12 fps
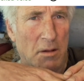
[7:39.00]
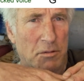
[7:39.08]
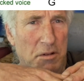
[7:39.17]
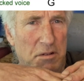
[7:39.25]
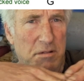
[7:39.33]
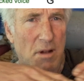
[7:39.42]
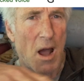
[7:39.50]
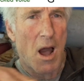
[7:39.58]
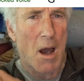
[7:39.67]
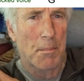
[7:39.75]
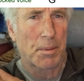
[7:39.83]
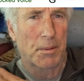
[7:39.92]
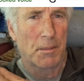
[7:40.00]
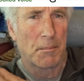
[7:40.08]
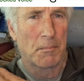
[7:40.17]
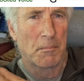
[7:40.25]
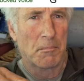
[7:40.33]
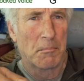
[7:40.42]
There's a stop,
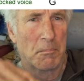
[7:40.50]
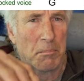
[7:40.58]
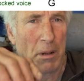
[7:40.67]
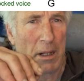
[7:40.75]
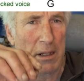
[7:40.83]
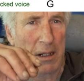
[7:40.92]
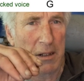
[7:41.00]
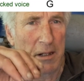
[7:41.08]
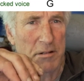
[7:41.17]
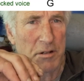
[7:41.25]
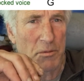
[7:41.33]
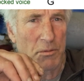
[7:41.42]
but it doesn't